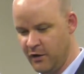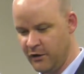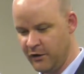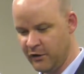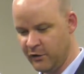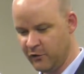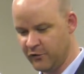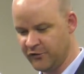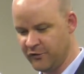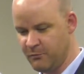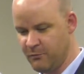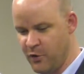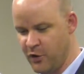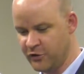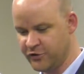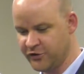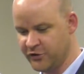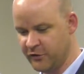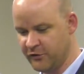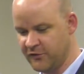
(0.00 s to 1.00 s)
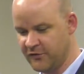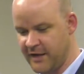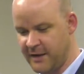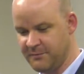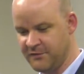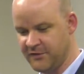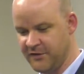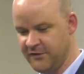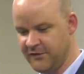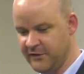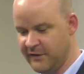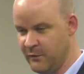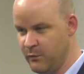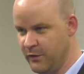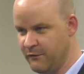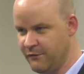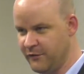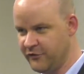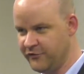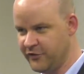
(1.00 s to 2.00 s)
You can also merge those steps easily
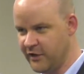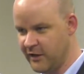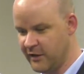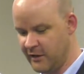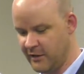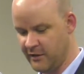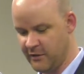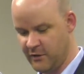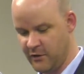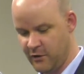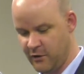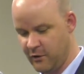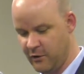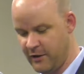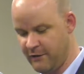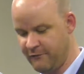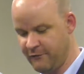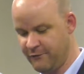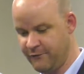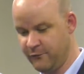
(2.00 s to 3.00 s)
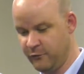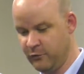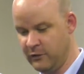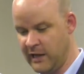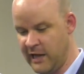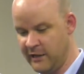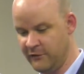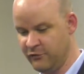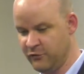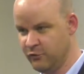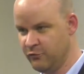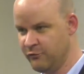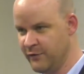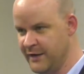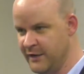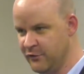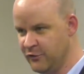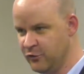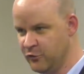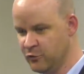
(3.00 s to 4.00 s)
with each other or have a full undo,
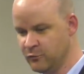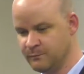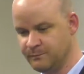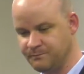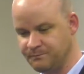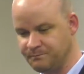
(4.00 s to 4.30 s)
redo.